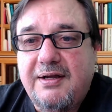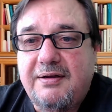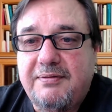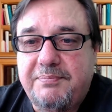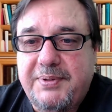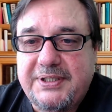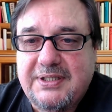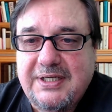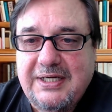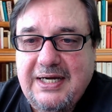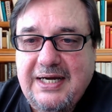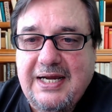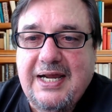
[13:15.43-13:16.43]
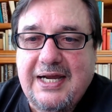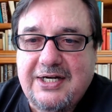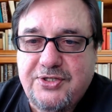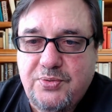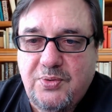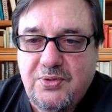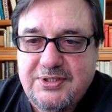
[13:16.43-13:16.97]
but the
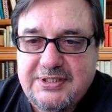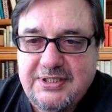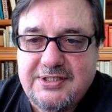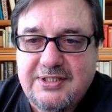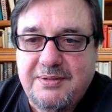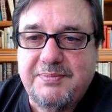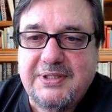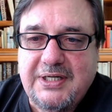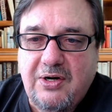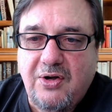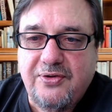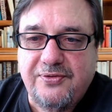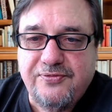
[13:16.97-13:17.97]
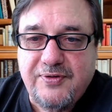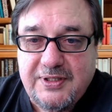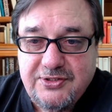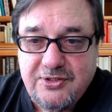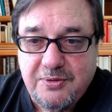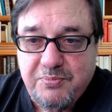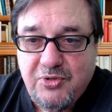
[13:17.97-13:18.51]
actual system that all the
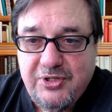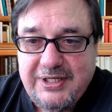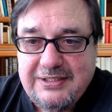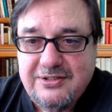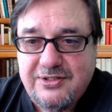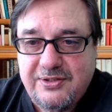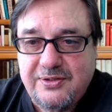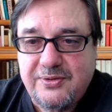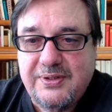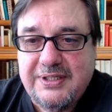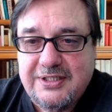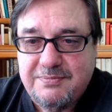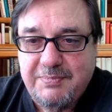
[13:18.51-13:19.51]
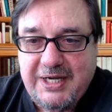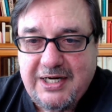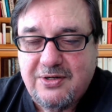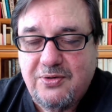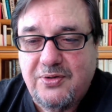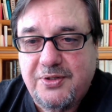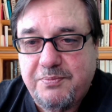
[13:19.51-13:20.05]
funds are put into is
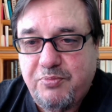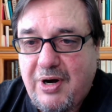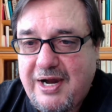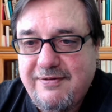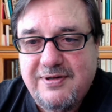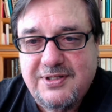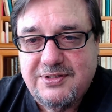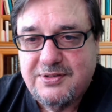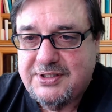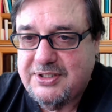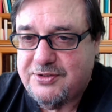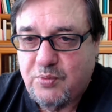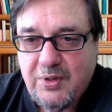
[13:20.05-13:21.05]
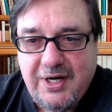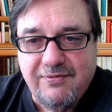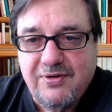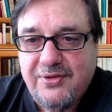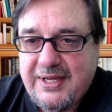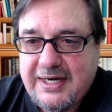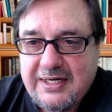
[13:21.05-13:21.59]
medical, and the private is just
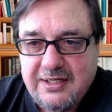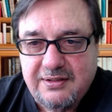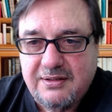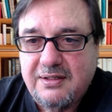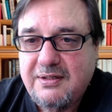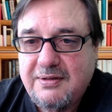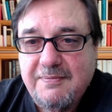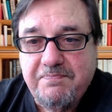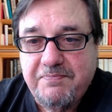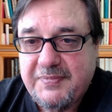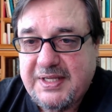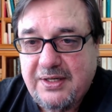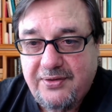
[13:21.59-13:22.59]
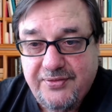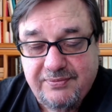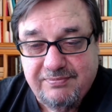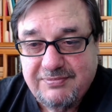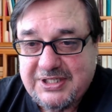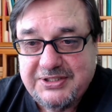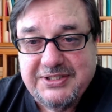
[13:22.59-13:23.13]
whatever they can, you know,
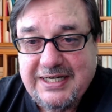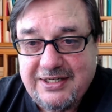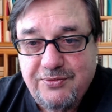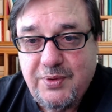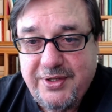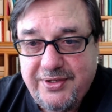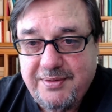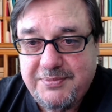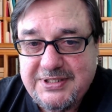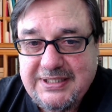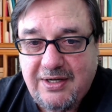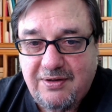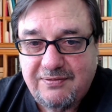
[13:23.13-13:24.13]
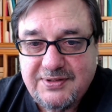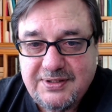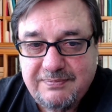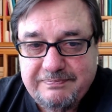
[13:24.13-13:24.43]
contend with themselves.